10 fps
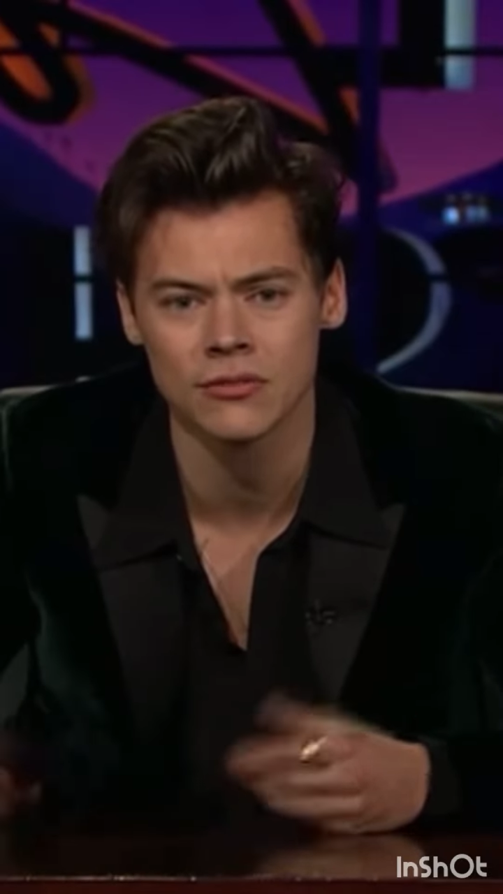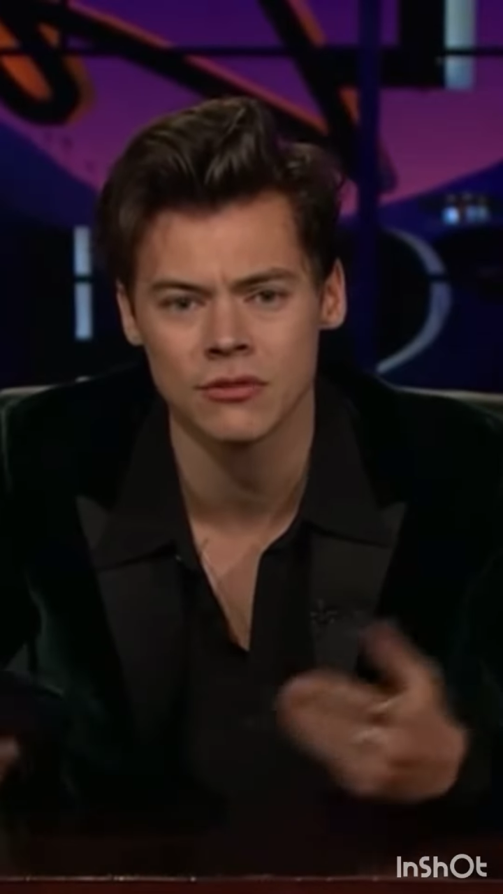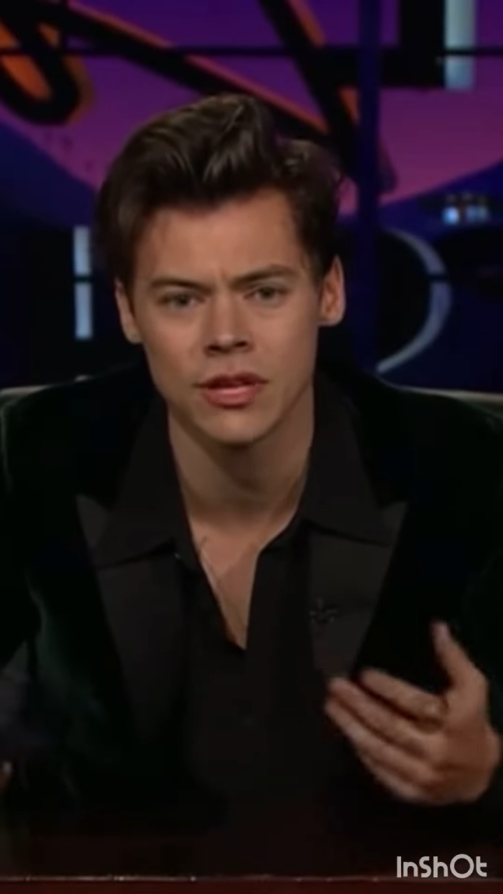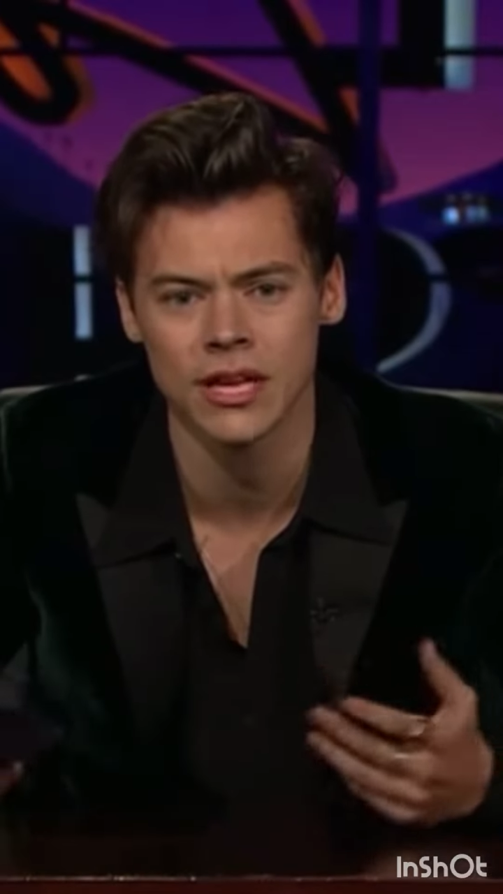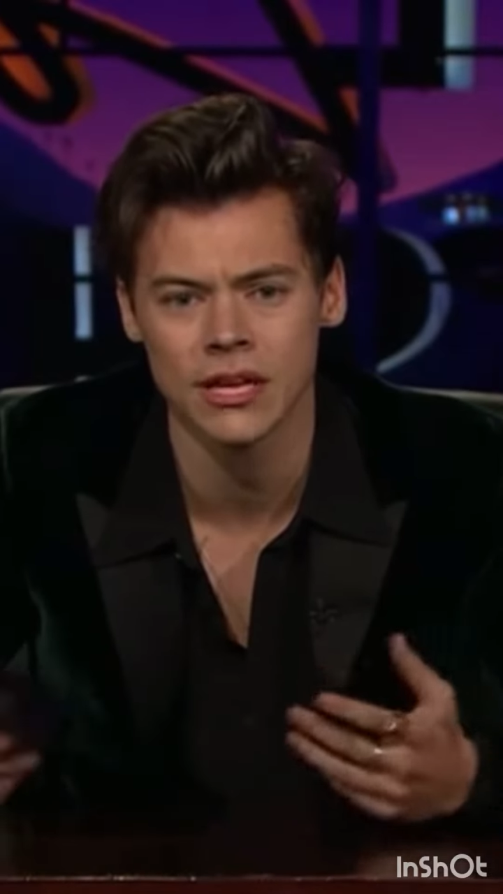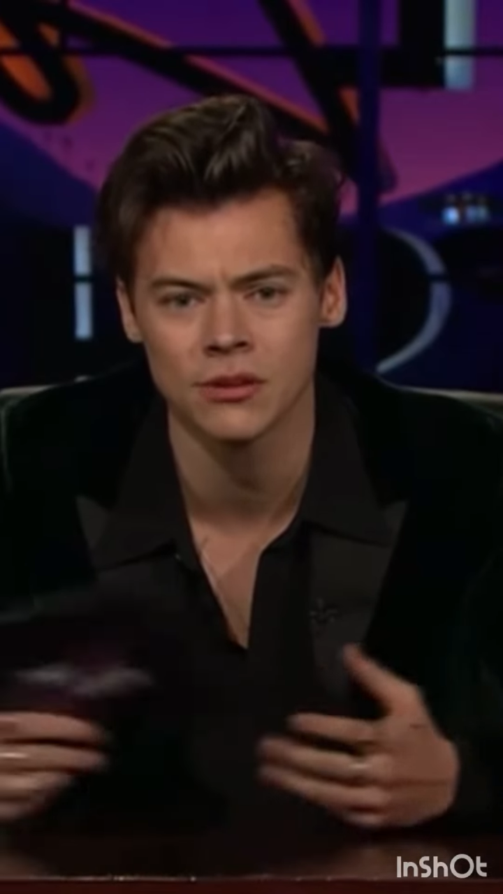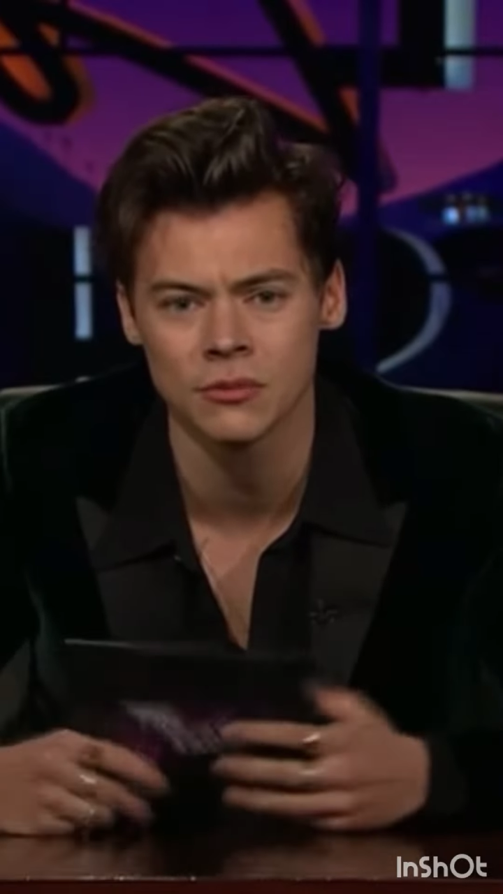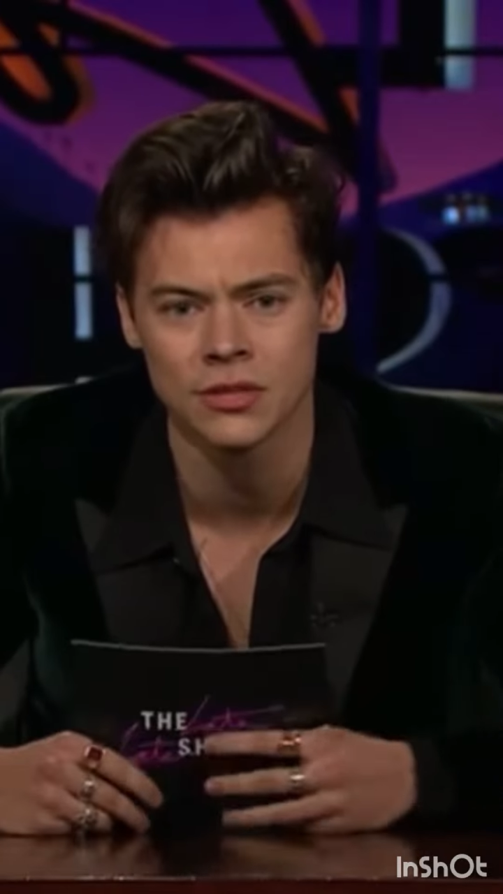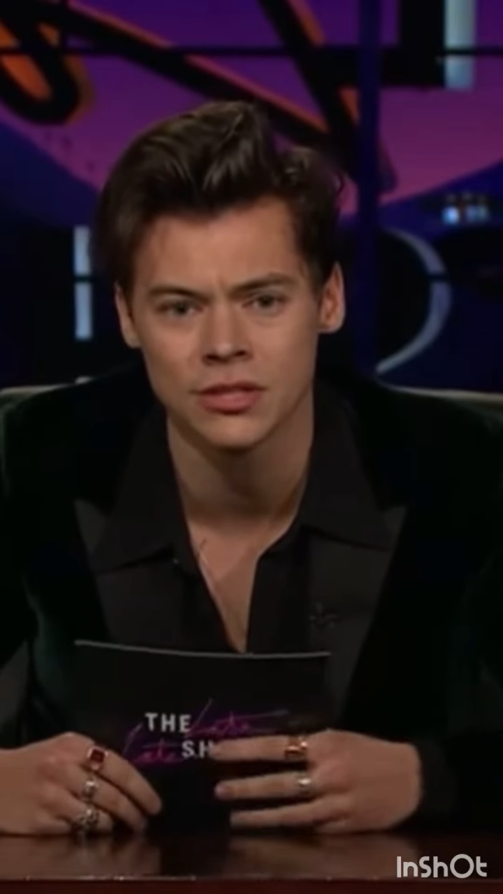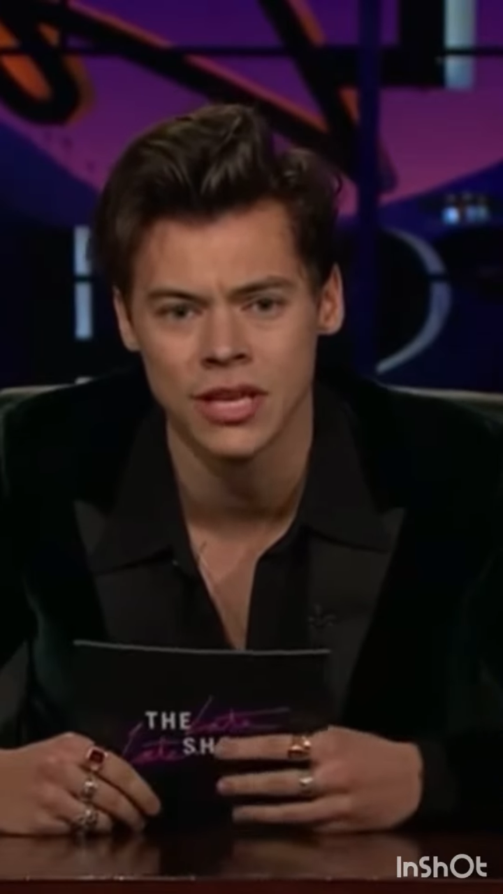really eating up
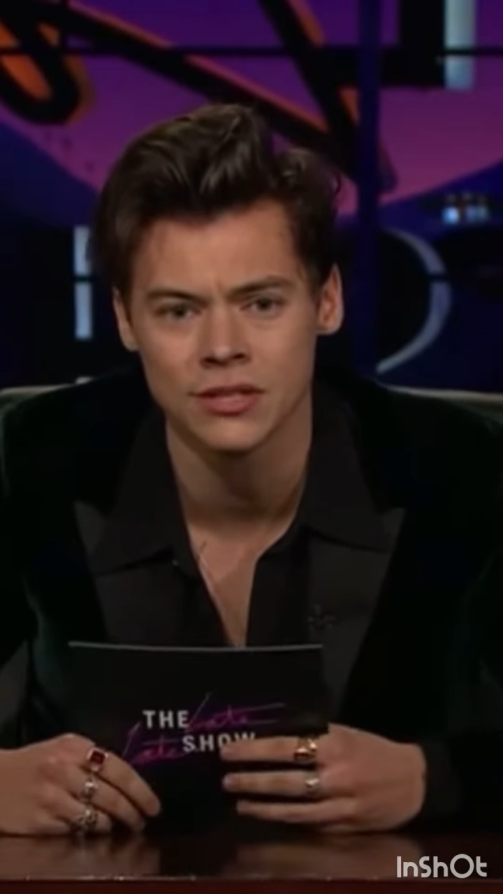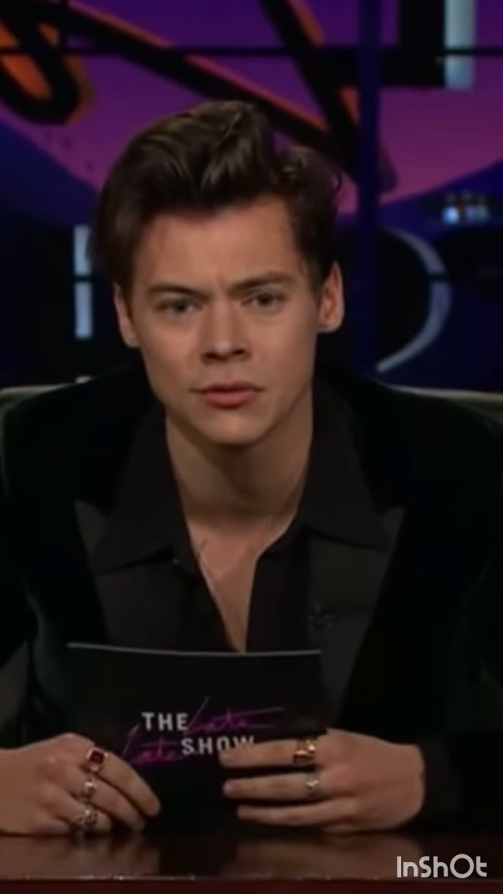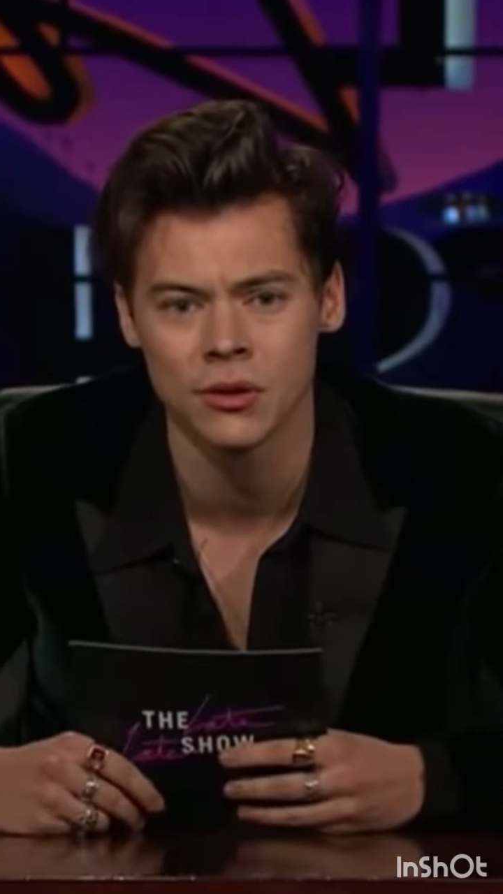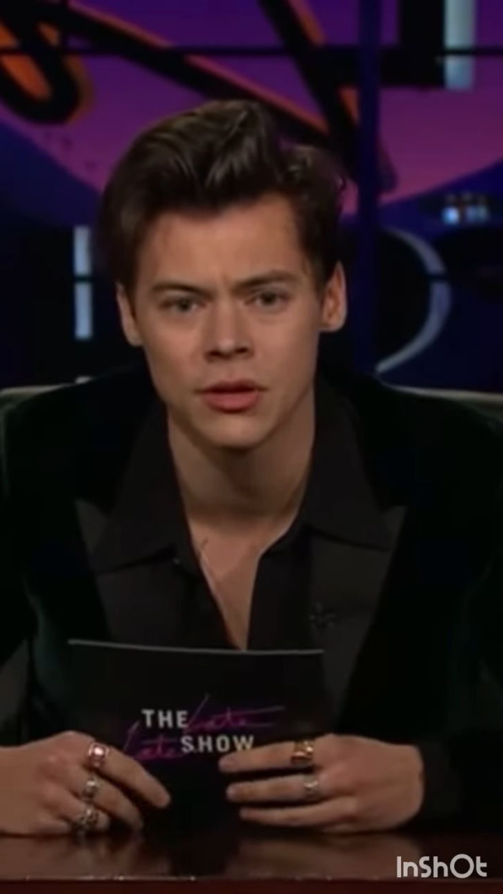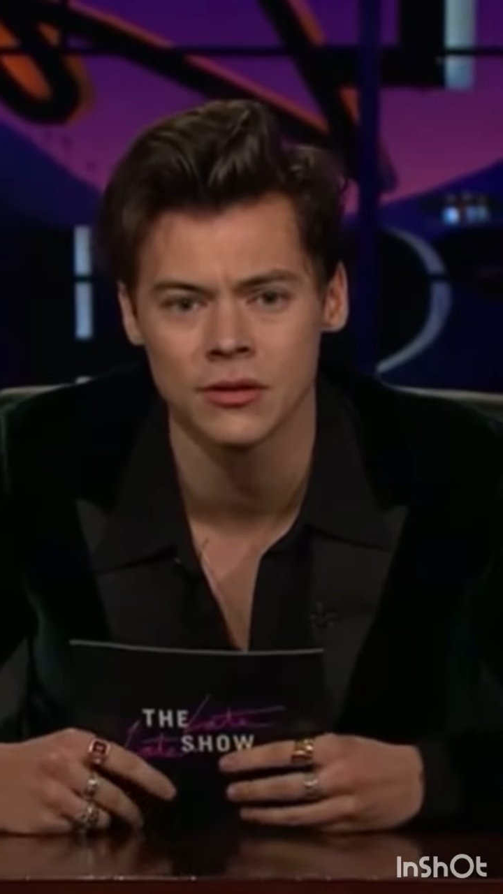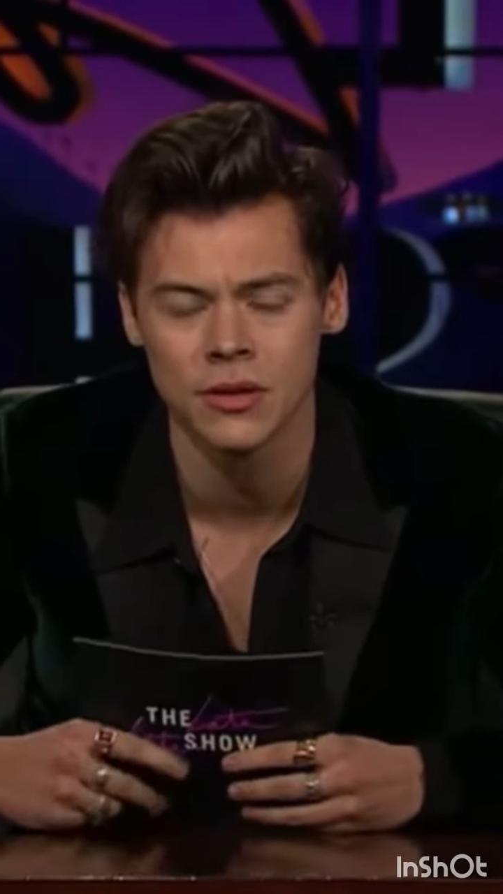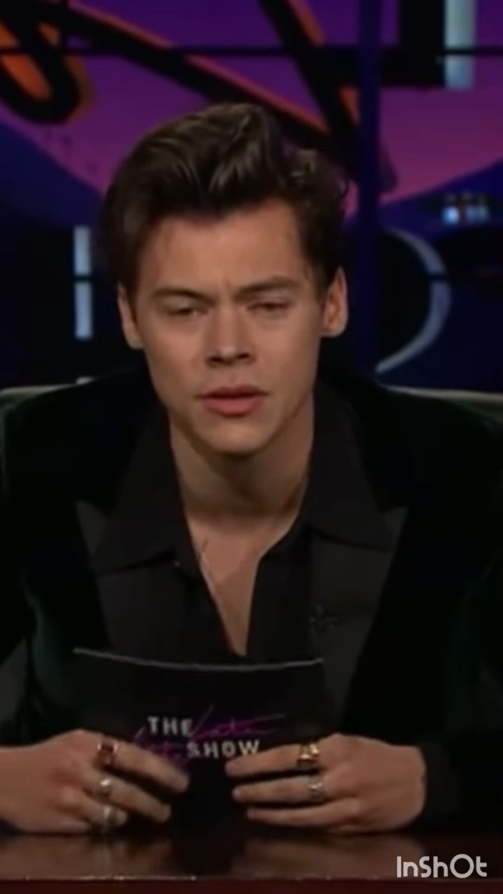your schedule, and,